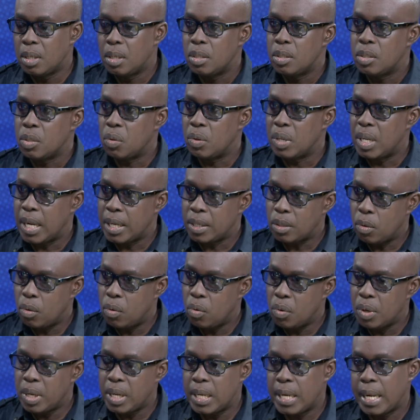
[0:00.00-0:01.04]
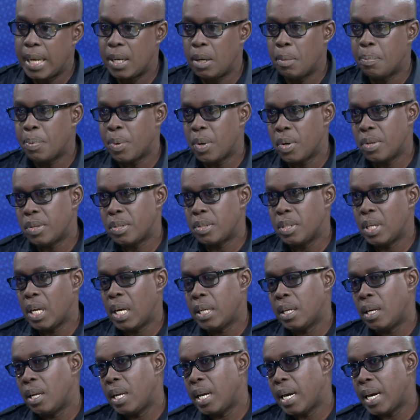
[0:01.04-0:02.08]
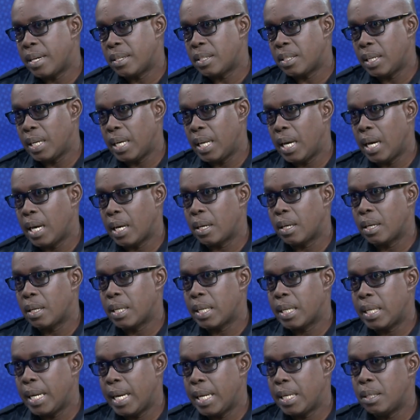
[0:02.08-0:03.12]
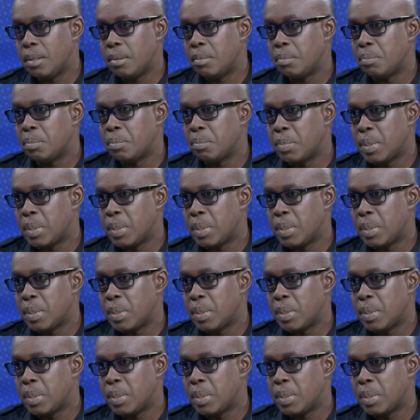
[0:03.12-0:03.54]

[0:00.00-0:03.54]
So not only that the person under Larceny Act can,